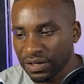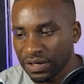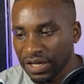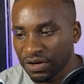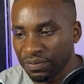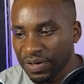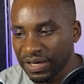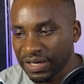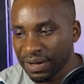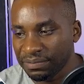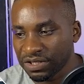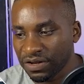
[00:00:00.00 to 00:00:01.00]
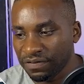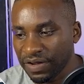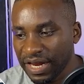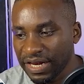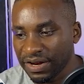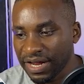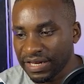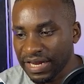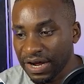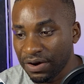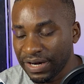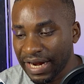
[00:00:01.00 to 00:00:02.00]
It could be in terms of any other
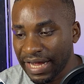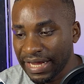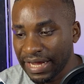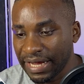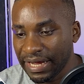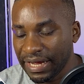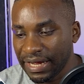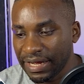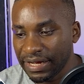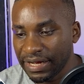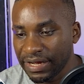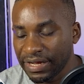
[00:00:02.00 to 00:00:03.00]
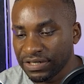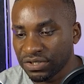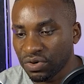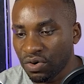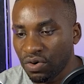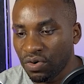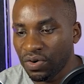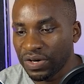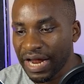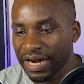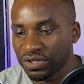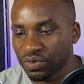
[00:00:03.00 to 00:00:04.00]
thing under here. So
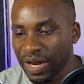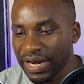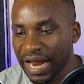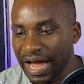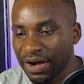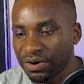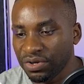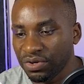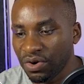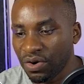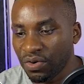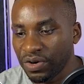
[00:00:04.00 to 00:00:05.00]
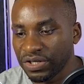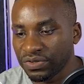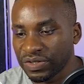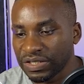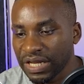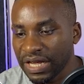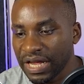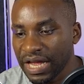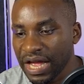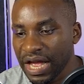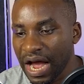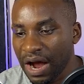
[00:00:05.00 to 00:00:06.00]
that is when now you're going to say,
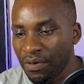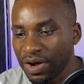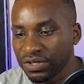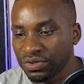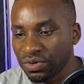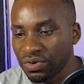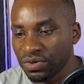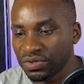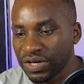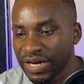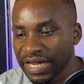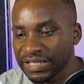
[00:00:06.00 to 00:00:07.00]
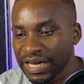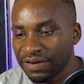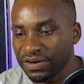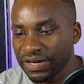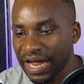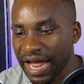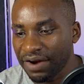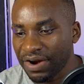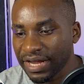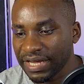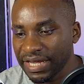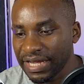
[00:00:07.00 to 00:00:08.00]
I want to go to the next level in the
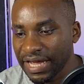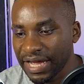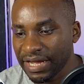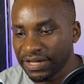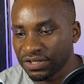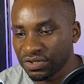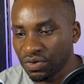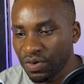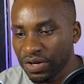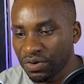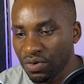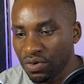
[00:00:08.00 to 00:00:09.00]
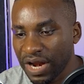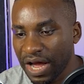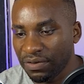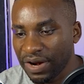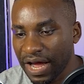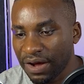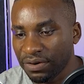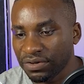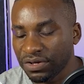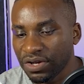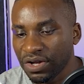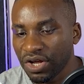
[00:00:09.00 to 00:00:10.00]
hierarchy here. So when you go down now,
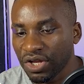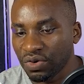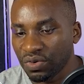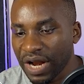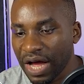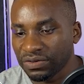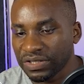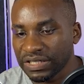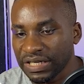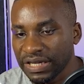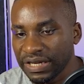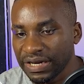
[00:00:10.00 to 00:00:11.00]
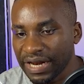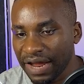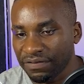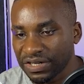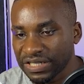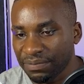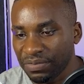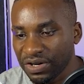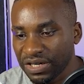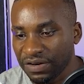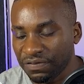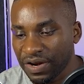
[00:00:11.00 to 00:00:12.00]
you now see, like for example, the
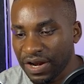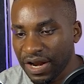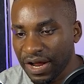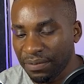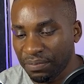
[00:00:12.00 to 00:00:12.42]
different